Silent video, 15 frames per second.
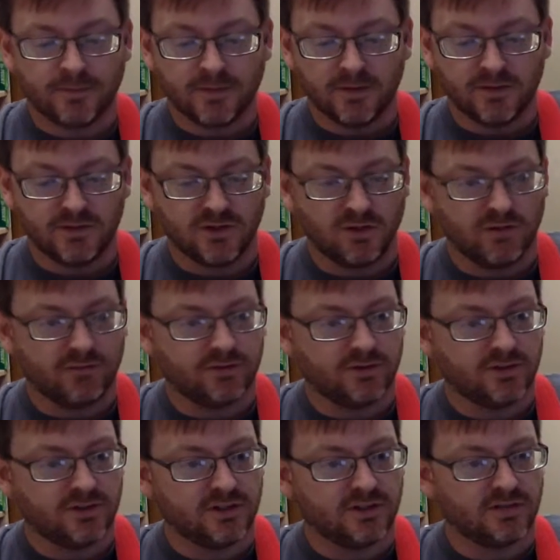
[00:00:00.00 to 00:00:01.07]
So
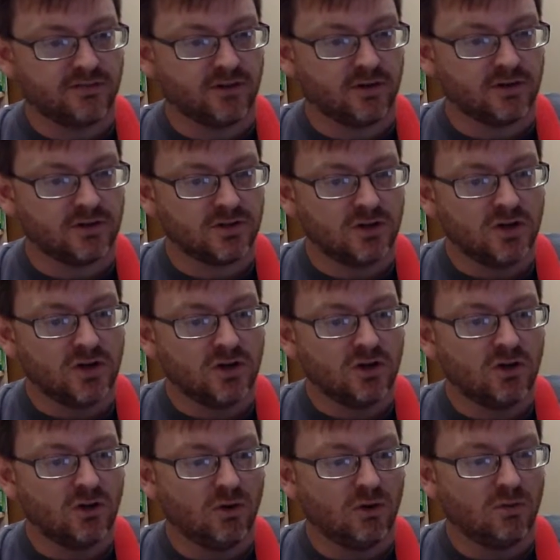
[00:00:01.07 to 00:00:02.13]
first things first,
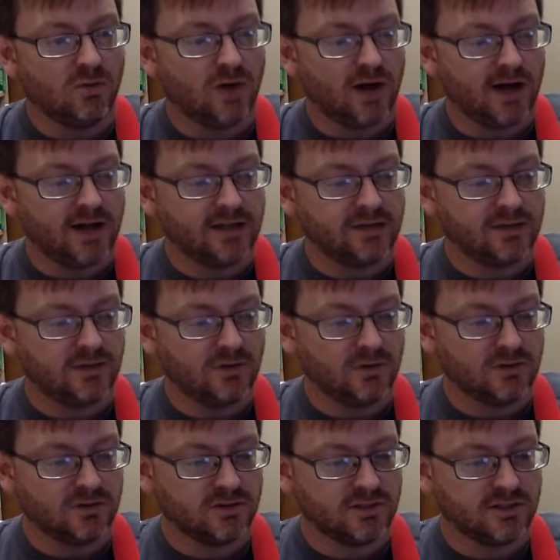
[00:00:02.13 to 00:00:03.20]
chord-wise, the
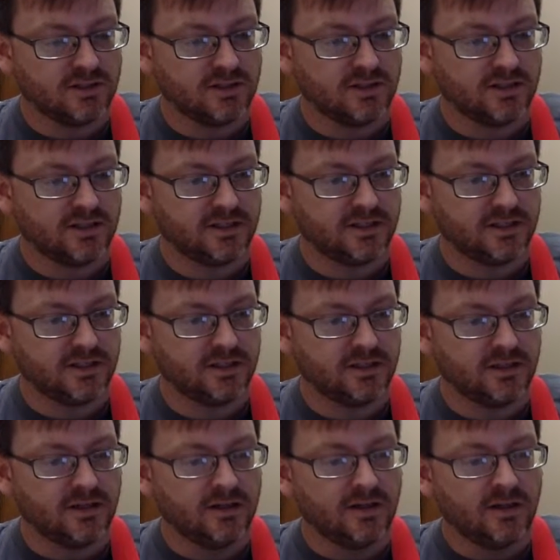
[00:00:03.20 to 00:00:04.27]
chords are consistent,
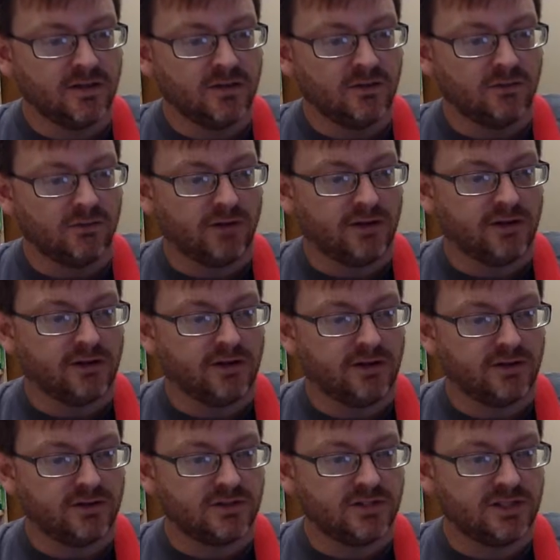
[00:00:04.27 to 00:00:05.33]
written,
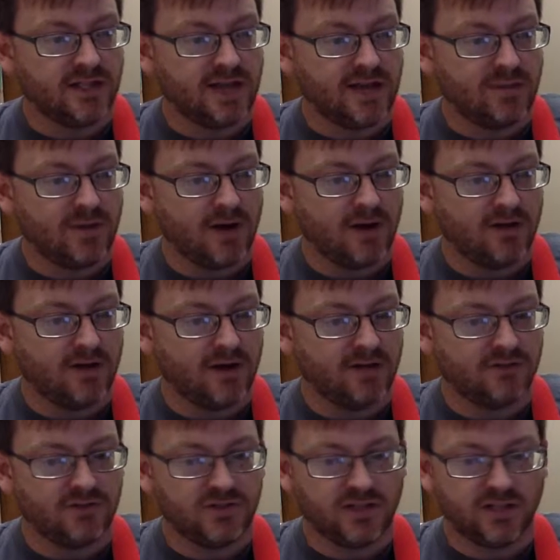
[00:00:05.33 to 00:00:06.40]
C, A minor,
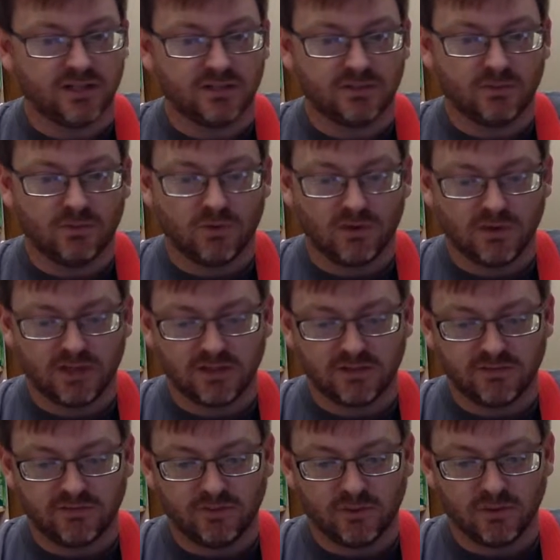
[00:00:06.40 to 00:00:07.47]
F, G. It's more or less
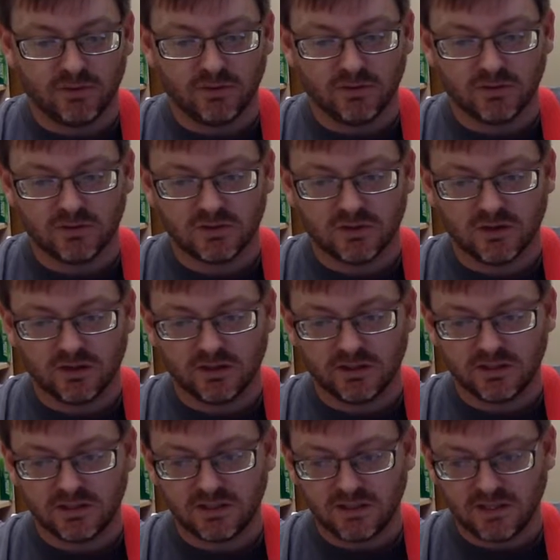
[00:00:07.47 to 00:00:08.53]
a four-chord song
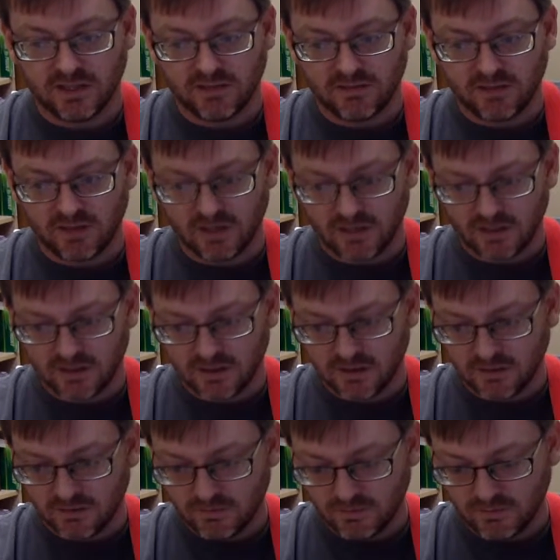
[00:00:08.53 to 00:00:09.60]
in C, I think,
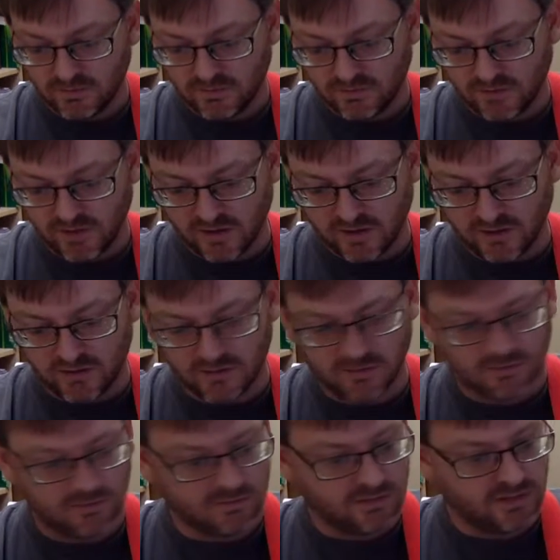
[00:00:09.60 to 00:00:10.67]
with very
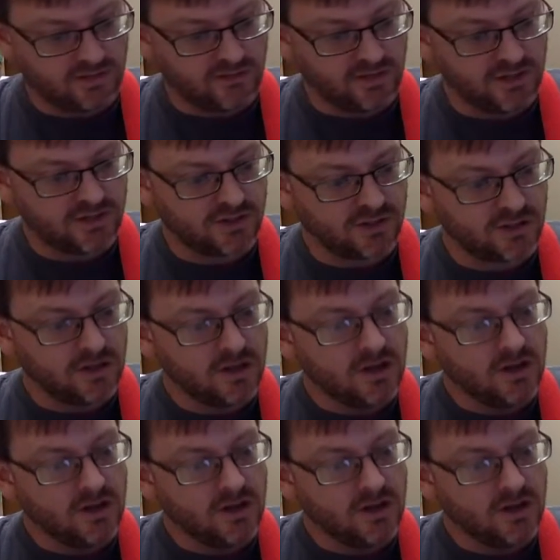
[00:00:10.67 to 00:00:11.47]
little deviation,